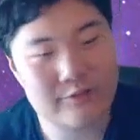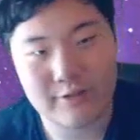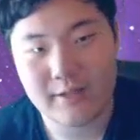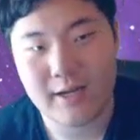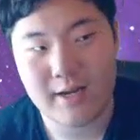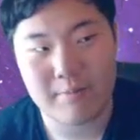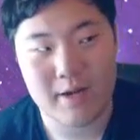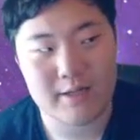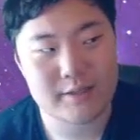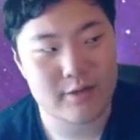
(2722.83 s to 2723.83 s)
run a uh,
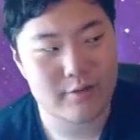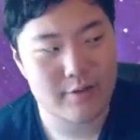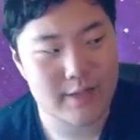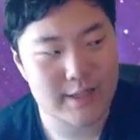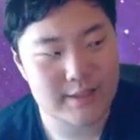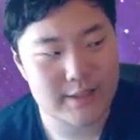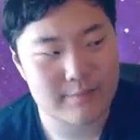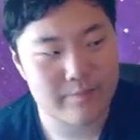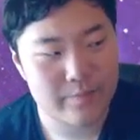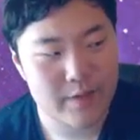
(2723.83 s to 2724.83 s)
Modest Koko on that
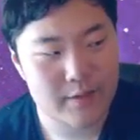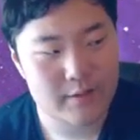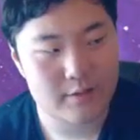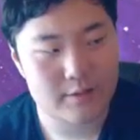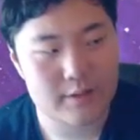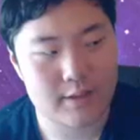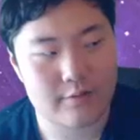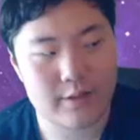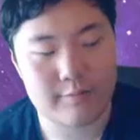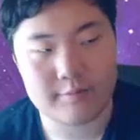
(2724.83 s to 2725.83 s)
team. So it's
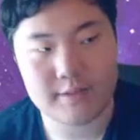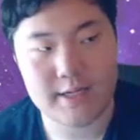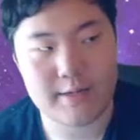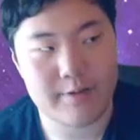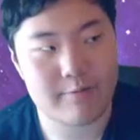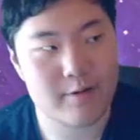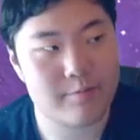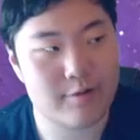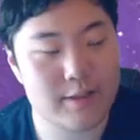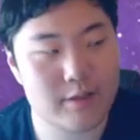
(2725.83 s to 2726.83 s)
slower than Whimsicott by one
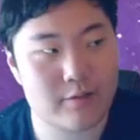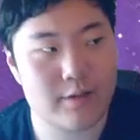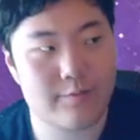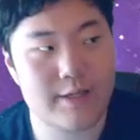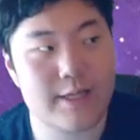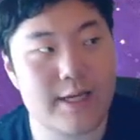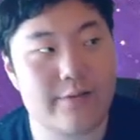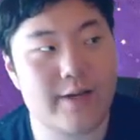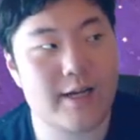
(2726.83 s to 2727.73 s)
point. So if he did have that